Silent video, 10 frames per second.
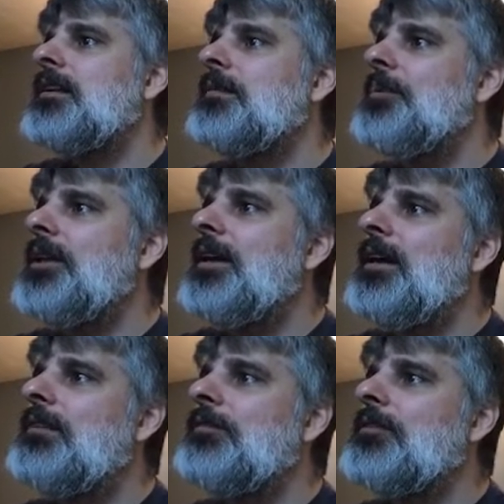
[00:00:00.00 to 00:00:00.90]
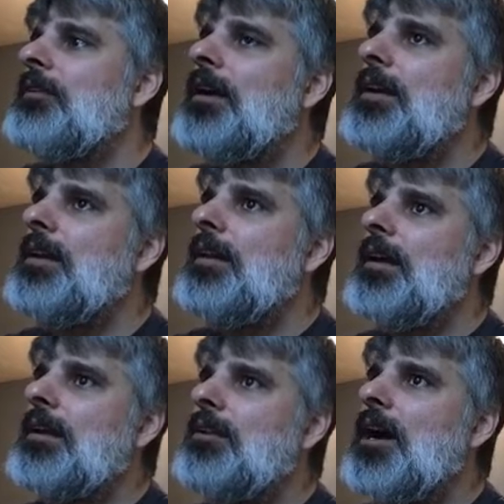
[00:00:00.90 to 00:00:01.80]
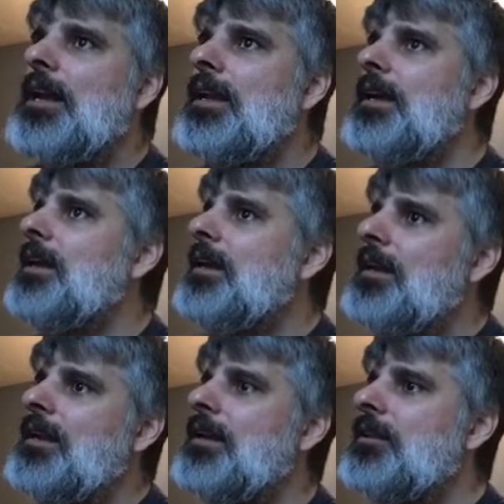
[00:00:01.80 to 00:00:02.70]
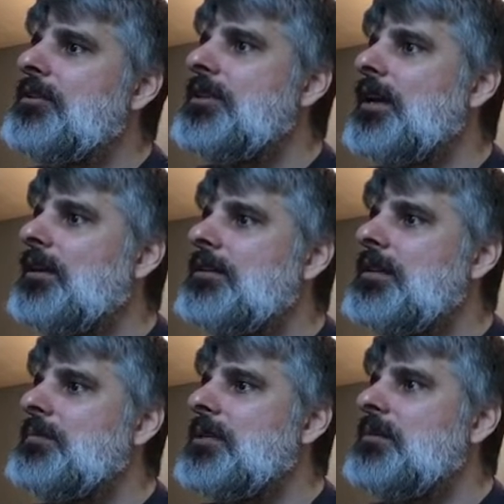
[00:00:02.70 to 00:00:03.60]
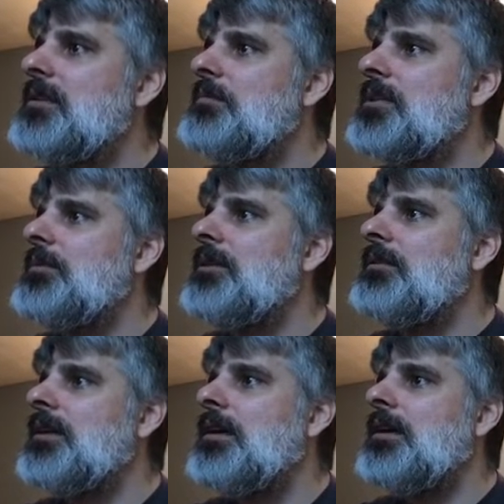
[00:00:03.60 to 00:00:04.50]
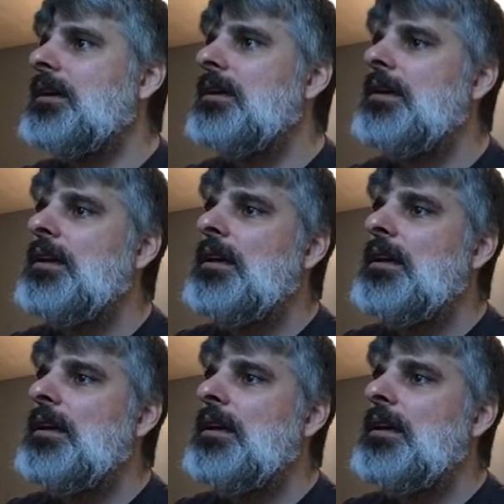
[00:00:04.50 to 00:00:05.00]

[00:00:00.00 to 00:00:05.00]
Like the plan of trying to like not hit and hit another checker seems to be okay.